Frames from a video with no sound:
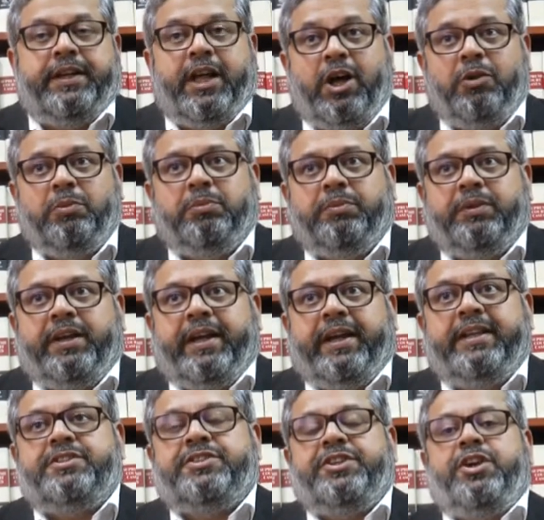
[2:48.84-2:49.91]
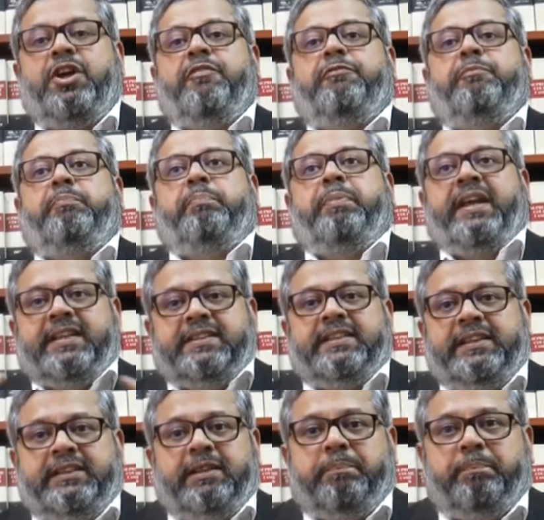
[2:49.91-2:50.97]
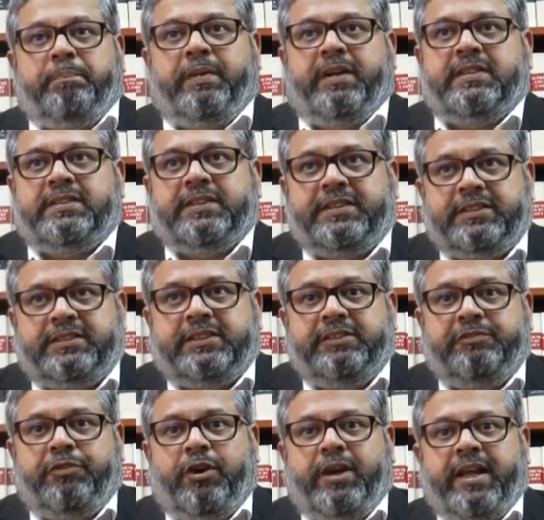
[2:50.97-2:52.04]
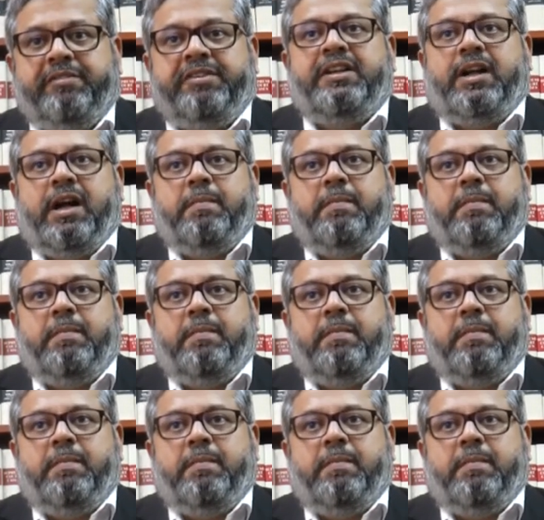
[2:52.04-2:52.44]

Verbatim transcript: For Prime, video journalist John De Silva, Panjim.